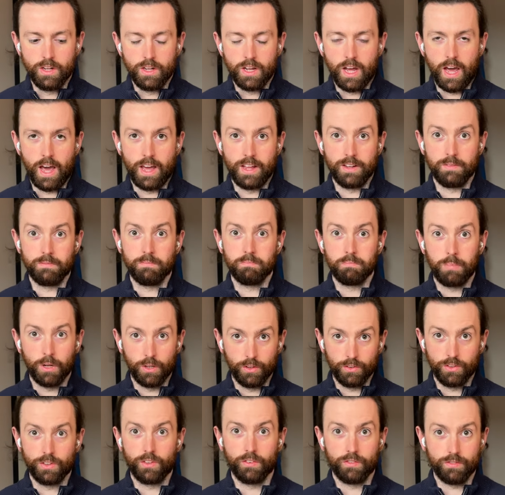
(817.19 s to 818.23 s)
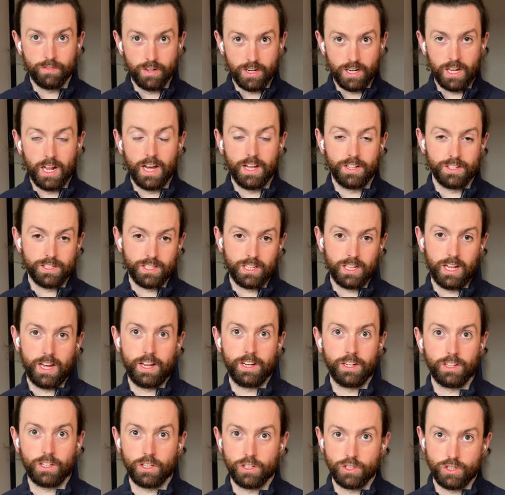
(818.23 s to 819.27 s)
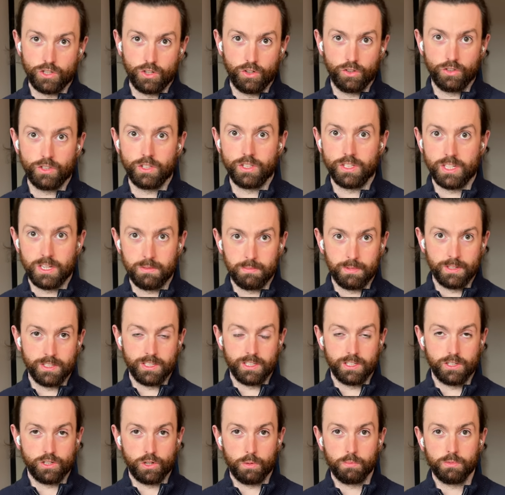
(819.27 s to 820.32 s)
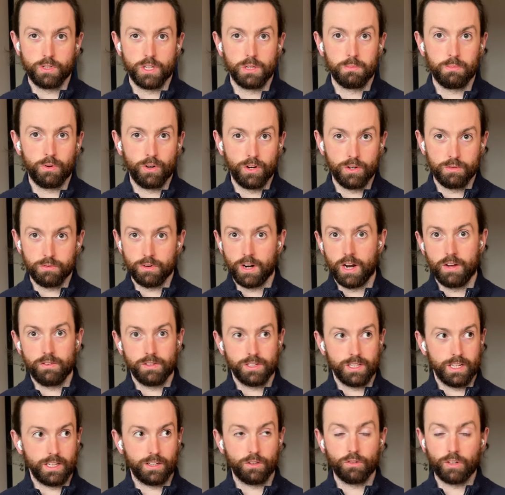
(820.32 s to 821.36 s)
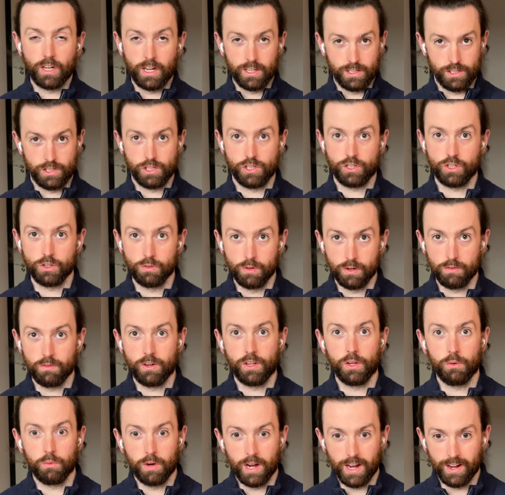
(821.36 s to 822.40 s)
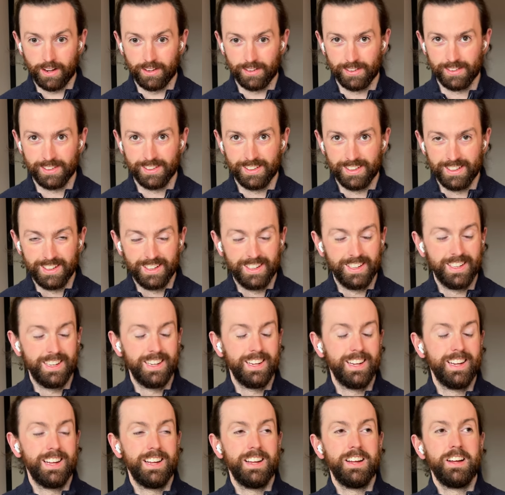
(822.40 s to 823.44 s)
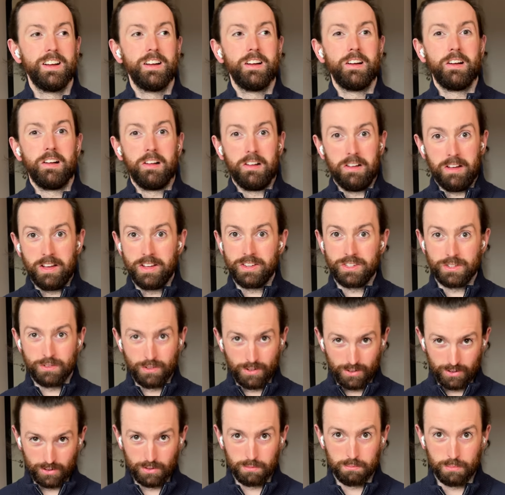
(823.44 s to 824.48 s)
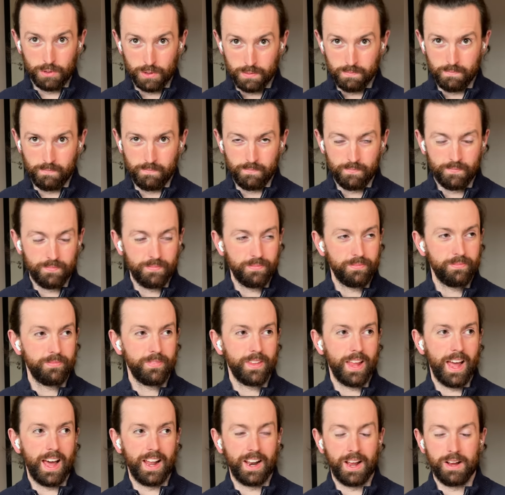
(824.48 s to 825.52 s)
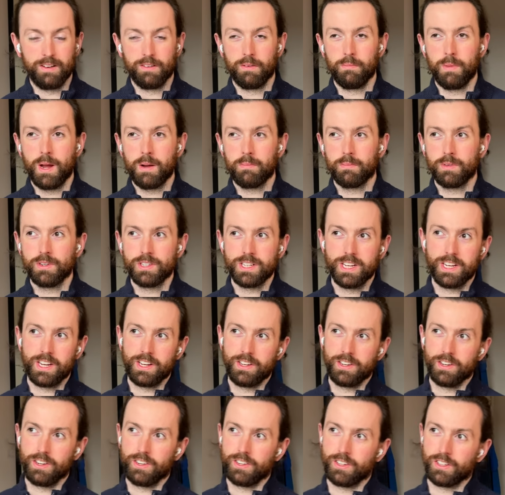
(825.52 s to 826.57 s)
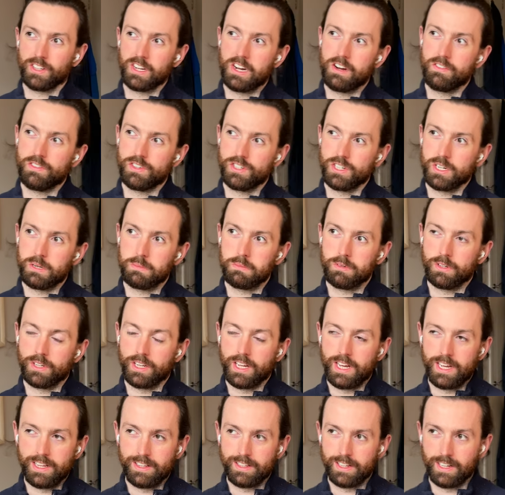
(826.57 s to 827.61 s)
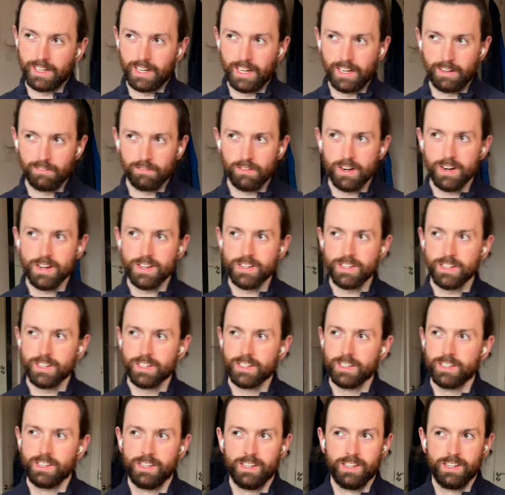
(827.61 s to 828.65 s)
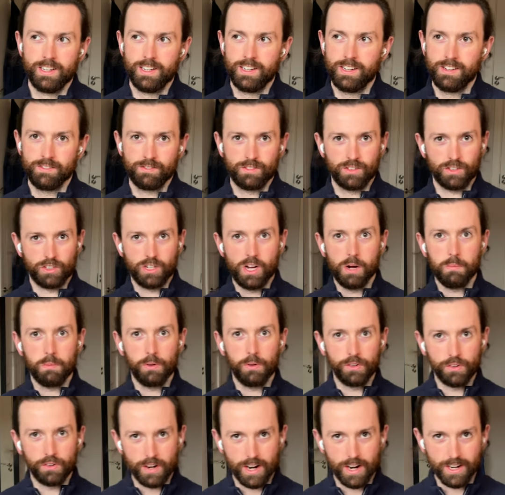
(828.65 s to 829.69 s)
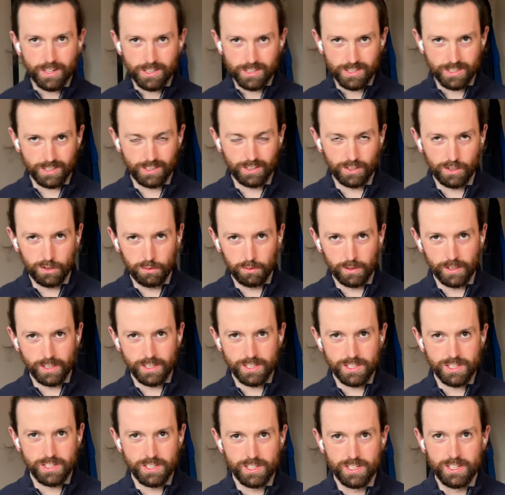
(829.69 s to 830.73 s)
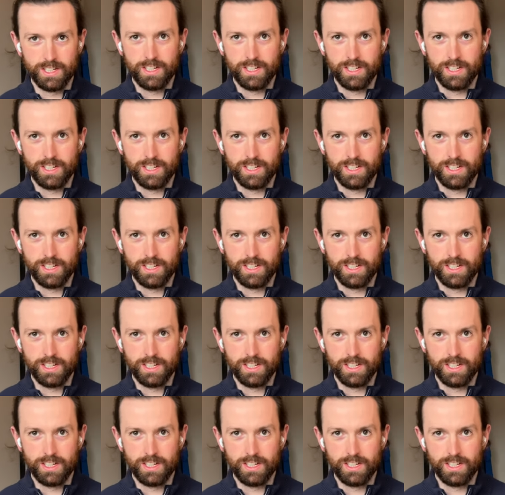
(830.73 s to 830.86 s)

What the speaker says: I built the freelance kind of consultancy business up to a point where I was like, okay, this is going really well. It's only going to boom. And I remember sitting down in the coffee shop one day thinking, right, got a couple of directions I can go with this.